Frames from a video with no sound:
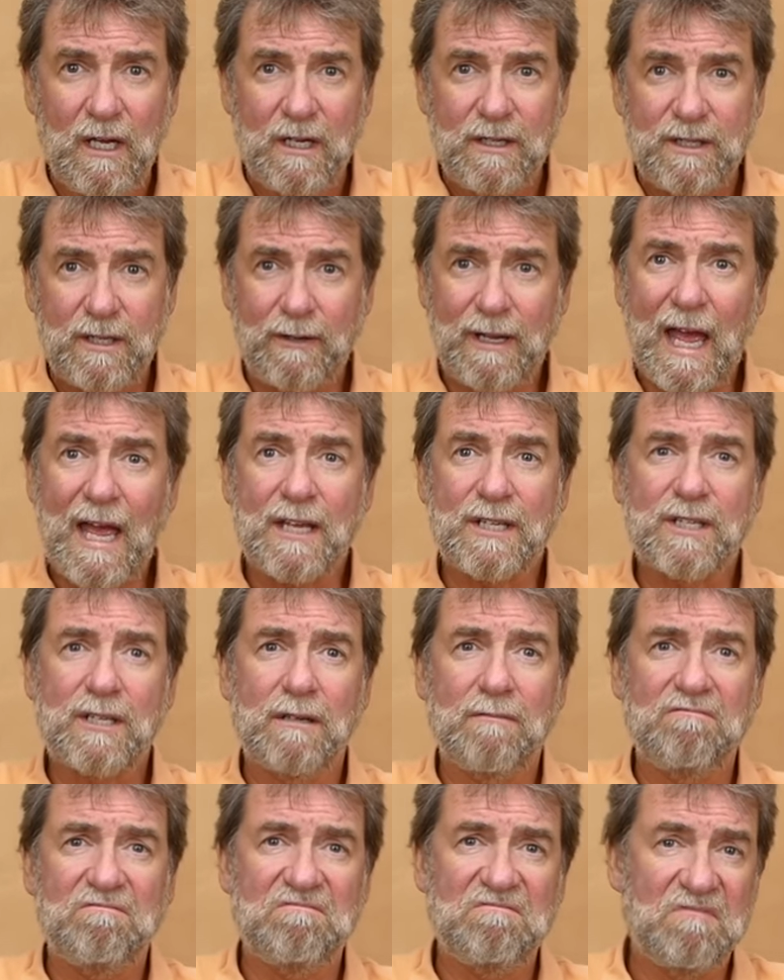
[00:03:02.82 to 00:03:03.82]
So yes,
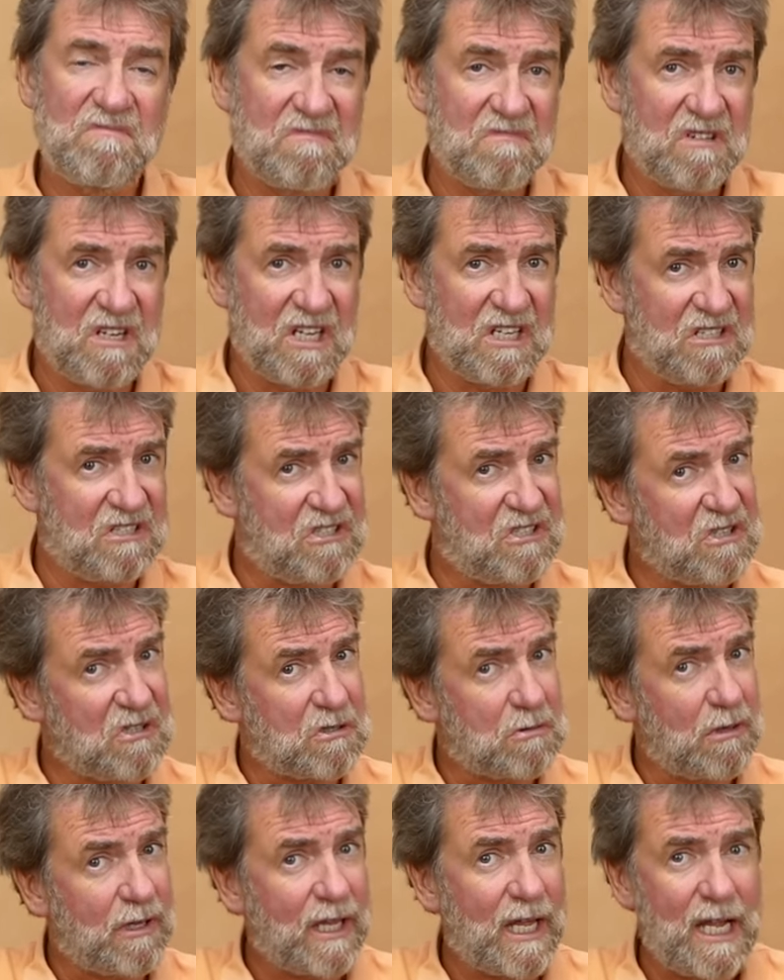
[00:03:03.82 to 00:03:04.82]
it
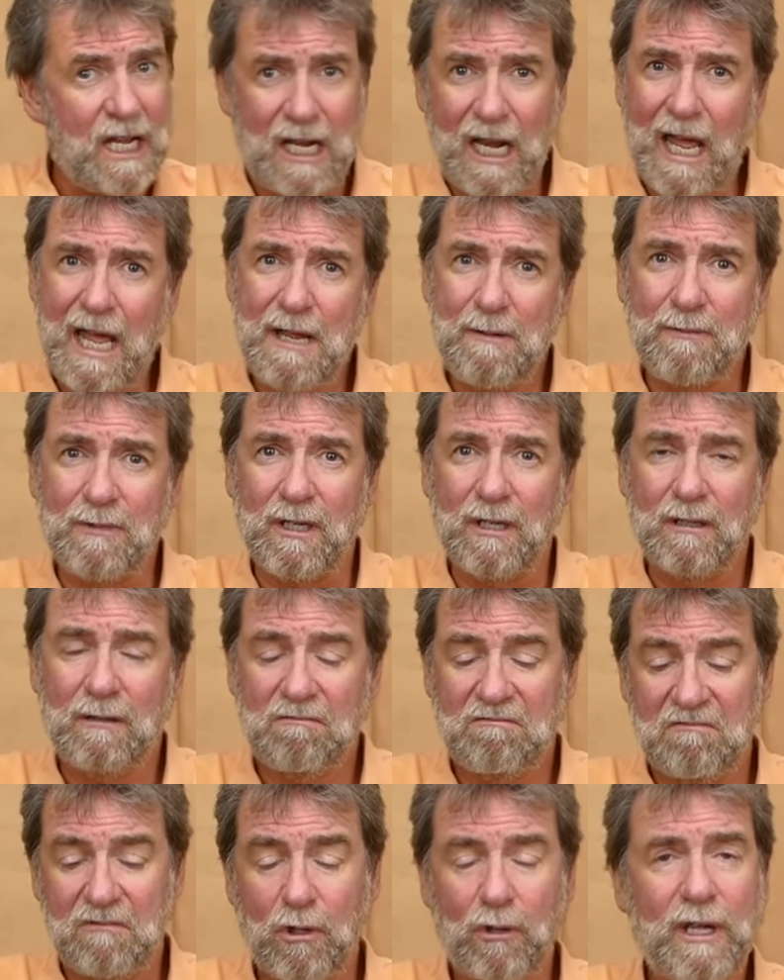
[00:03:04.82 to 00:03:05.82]
does what they claimed.
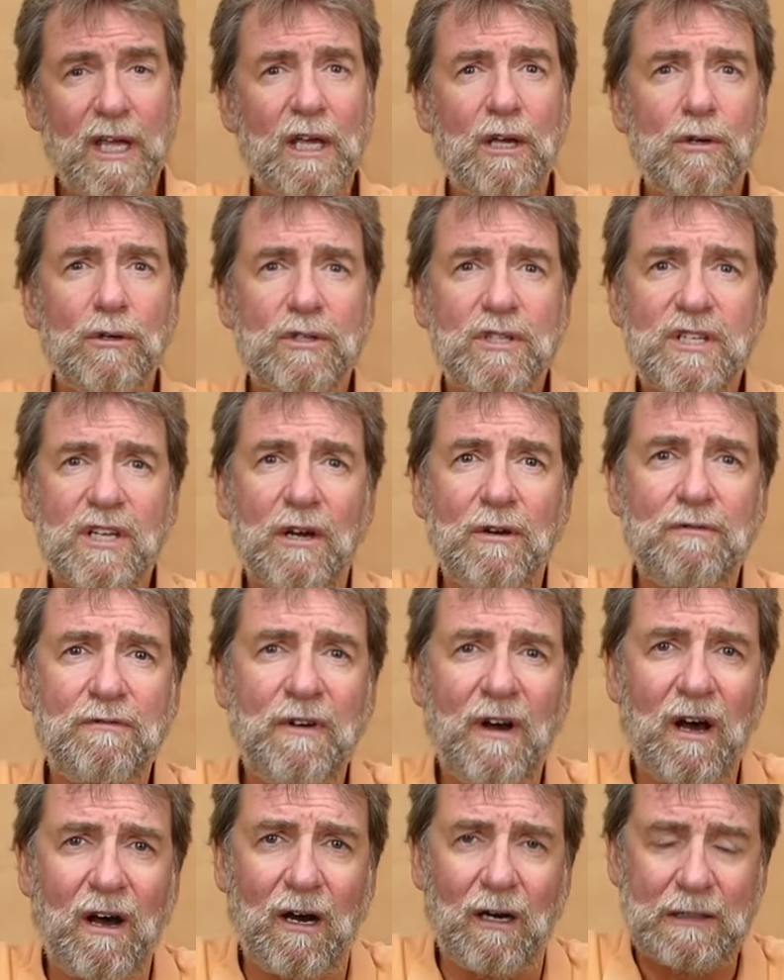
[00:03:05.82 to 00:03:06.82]
Looking good so
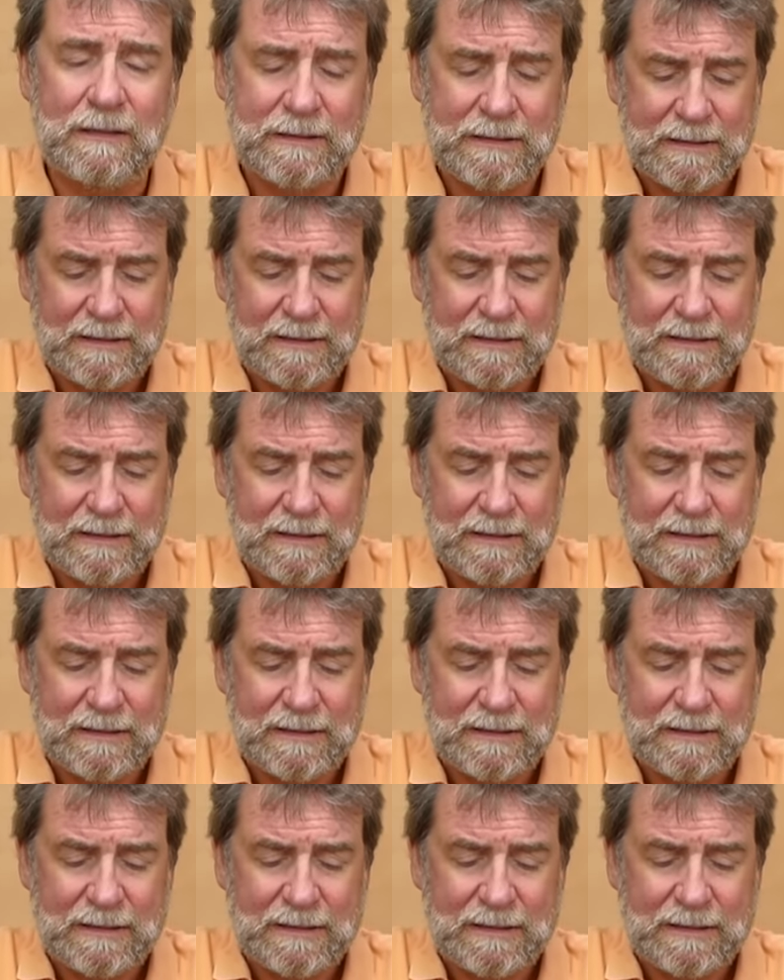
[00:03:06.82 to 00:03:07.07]
far.